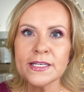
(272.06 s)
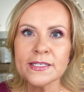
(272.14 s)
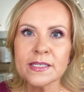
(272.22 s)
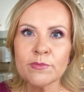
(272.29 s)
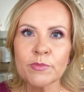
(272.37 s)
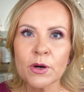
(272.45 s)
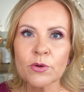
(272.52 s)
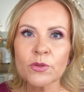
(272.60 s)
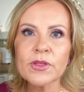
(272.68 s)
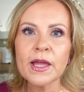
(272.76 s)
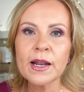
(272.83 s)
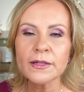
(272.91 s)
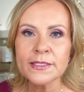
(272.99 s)
does it both.
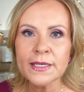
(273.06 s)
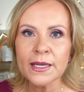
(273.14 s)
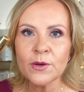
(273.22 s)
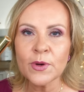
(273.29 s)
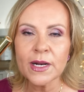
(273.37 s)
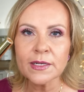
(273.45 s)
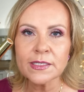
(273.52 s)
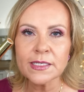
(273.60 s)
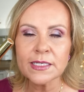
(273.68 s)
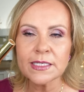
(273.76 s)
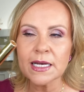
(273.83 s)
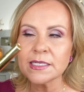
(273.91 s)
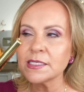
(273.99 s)
And I'll tell you what else
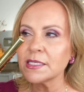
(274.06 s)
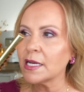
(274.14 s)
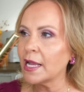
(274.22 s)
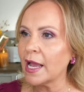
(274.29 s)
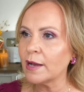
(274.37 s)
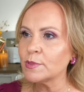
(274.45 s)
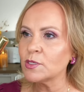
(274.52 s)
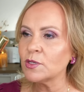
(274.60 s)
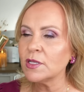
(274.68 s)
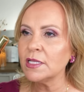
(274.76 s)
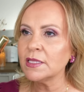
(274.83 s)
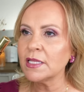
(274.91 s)
it does that I absolutely